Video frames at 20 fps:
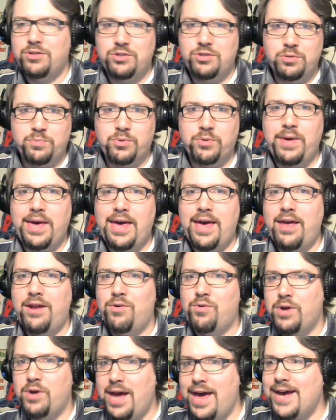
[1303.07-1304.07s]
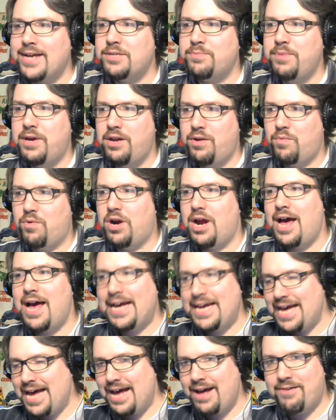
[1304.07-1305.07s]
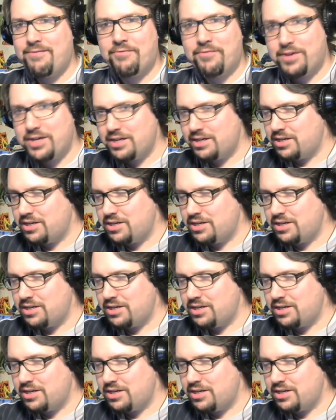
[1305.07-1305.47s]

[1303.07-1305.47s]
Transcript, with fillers: or Superman or X Men where I have